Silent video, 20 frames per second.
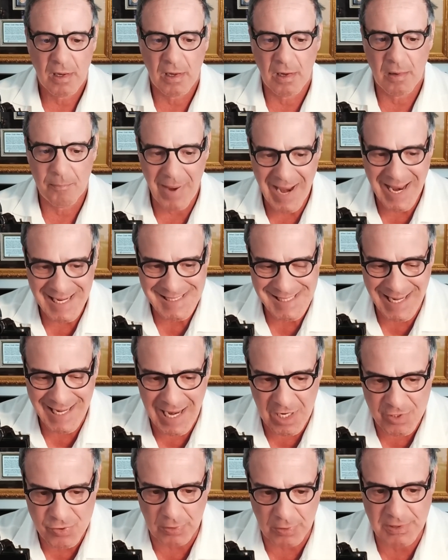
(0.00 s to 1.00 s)
mass
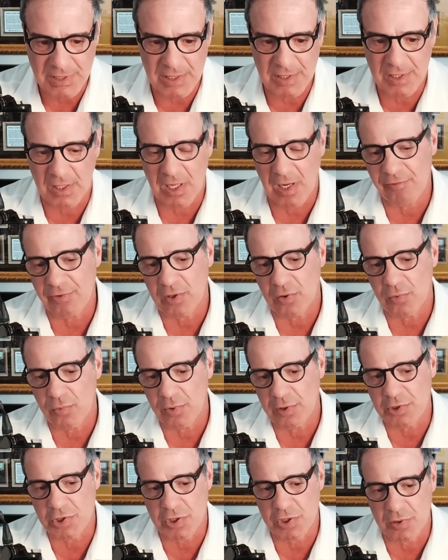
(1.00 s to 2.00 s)
casualty, the governor
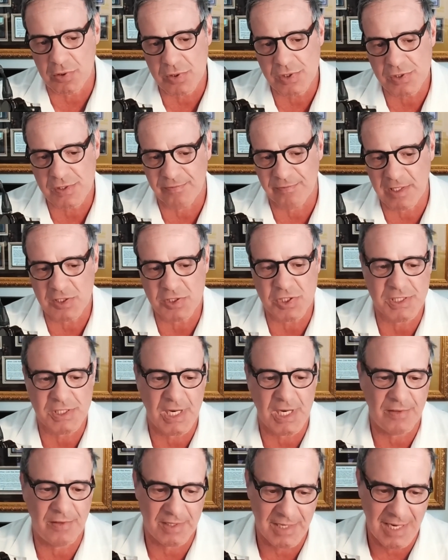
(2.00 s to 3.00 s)
would choose of each
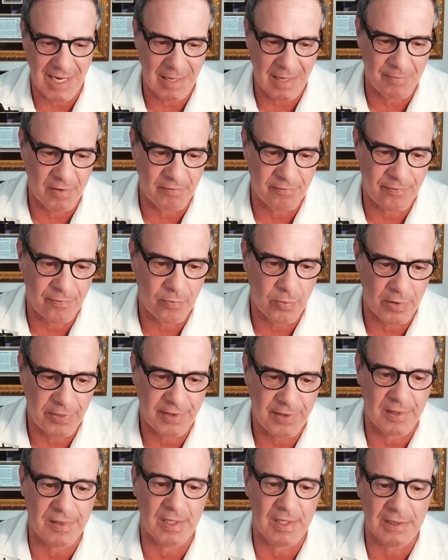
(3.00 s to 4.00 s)
state the name of
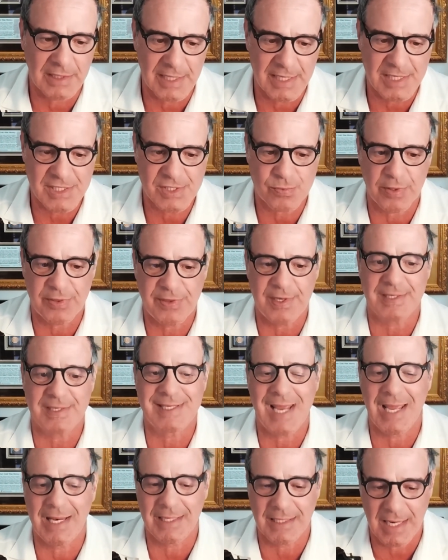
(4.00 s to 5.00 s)
within the list within
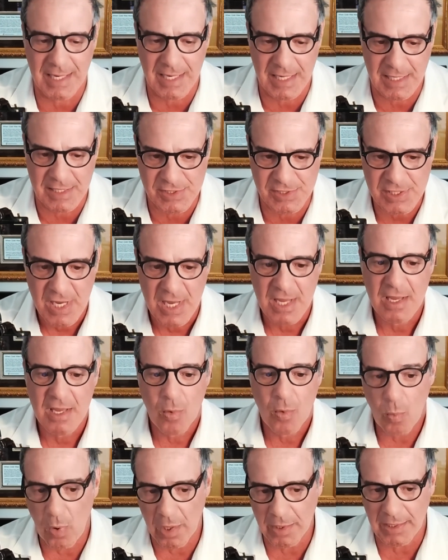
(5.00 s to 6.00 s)
10 days.
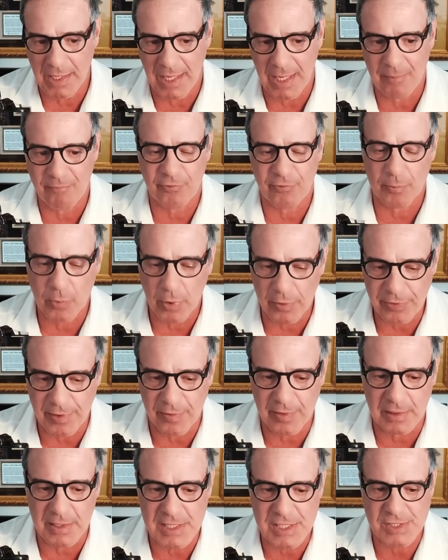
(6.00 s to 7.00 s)
One name from within
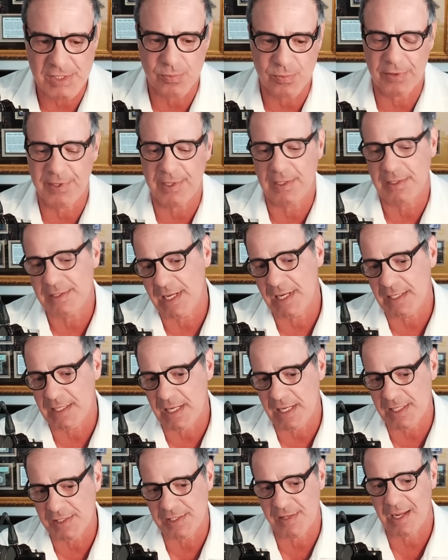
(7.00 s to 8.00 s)
the list within 10
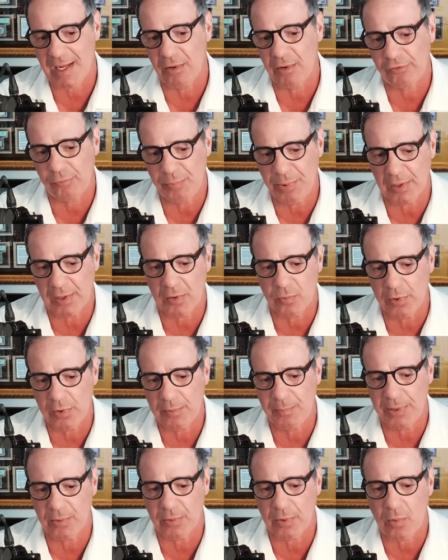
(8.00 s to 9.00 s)
days, and the House Speaker would
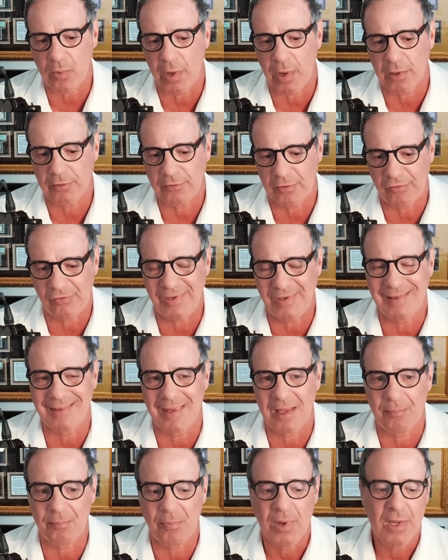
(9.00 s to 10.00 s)
be required to seat
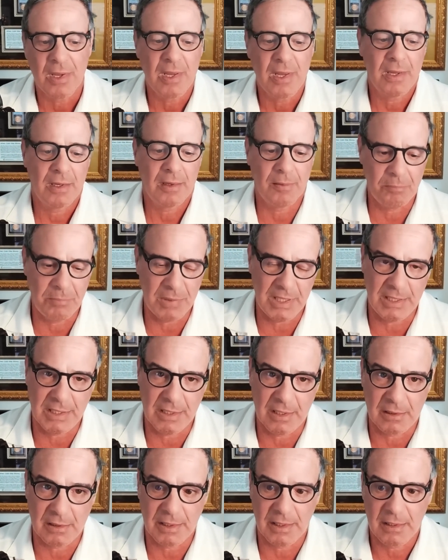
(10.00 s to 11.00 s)
them
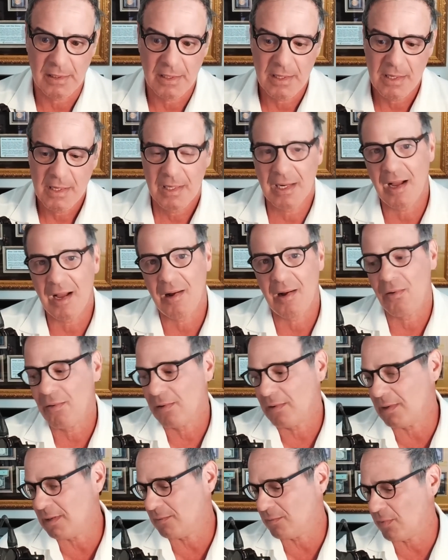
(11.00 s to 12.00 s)
immediately. Now,
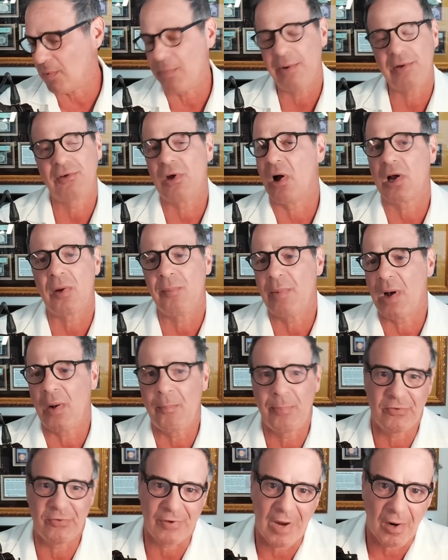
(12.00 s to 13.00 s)
when we talk about
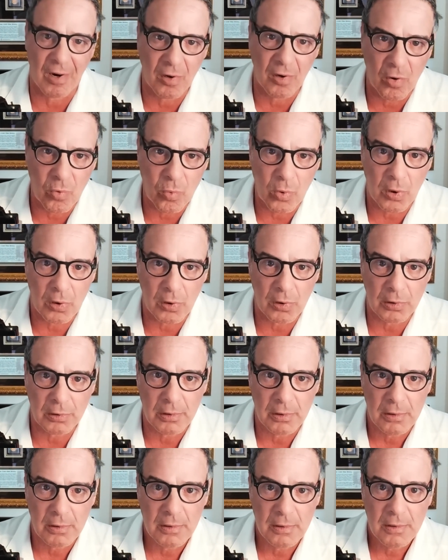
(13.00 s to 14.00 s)
bizarro world,
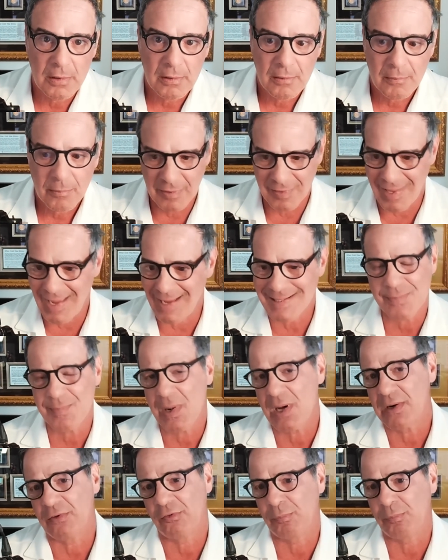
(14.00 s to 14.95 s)
I mean, that's about as